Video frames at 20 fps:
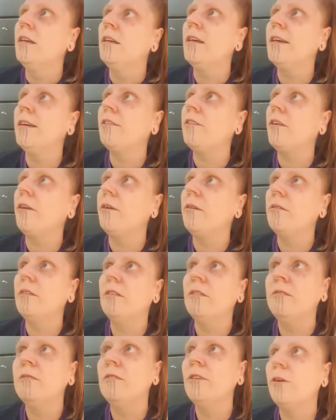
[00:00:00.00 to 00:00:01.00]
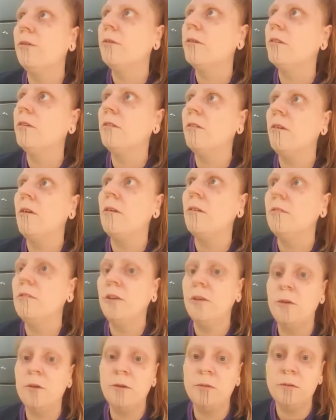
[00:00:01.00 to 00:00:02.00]
So going along
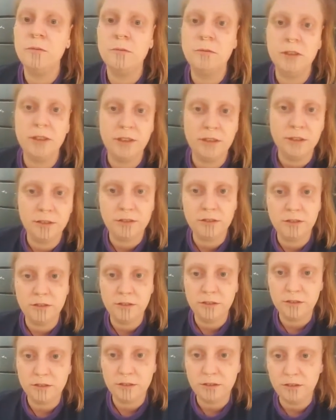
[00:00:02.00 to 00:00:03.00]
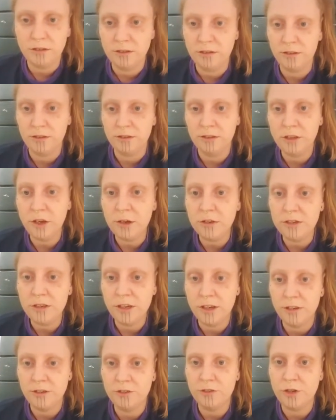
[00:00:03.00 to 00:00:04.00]
the whole
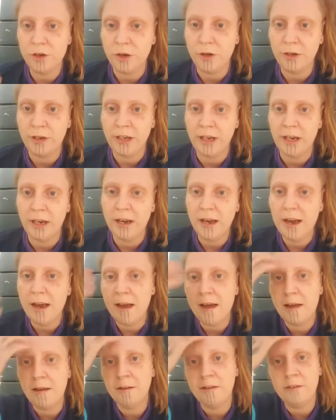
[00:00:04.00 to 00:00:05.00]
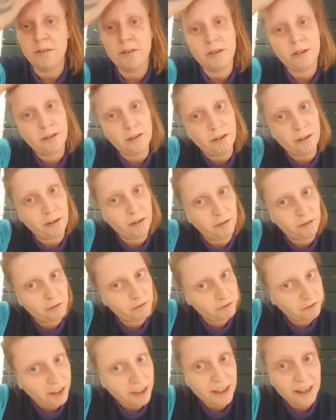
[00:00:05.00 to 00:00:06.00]
Starseed journey and
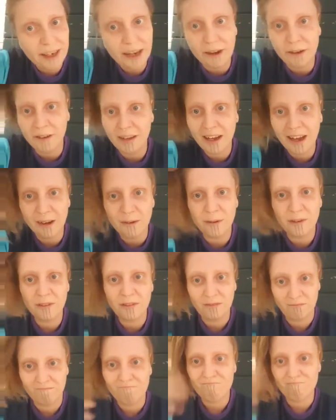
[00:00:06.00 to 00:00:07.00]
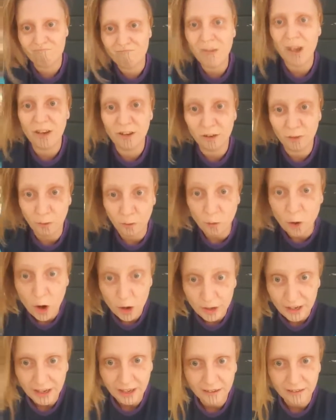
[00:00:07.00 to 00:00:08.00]
finding out I was
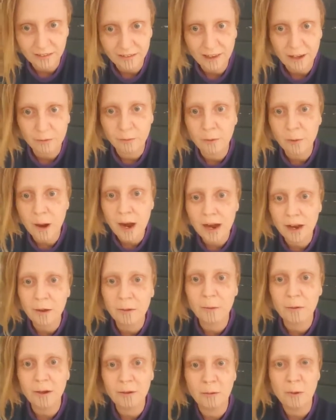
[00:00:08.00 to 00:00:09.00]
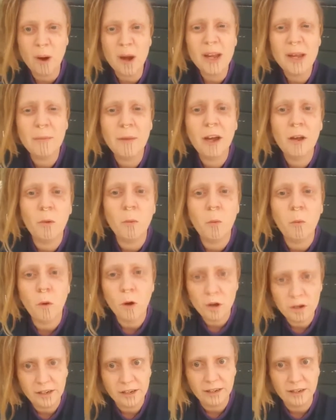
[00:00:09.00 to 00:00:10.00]
walking, it's like, why am I
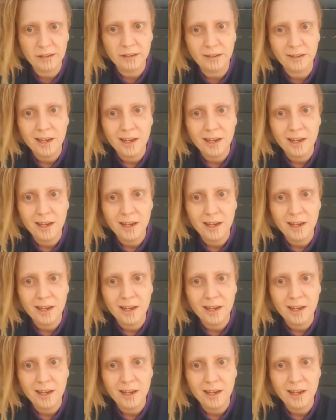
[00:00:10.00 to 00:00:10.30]
walking?